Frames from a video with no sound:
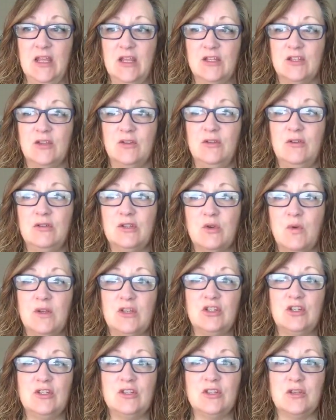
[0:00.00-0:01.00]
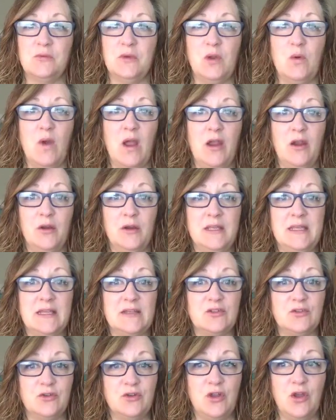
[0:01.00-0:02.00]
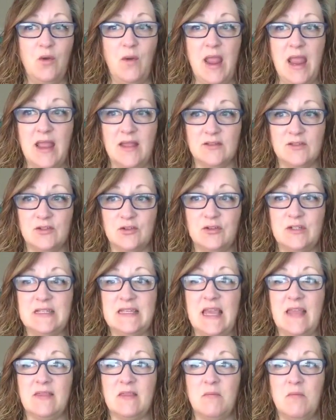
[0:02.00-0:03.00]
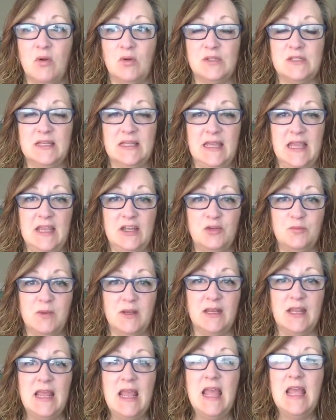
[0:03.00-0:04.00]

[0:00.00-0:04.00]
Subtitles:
So use questions that require a yes or no answer to get the most engagement.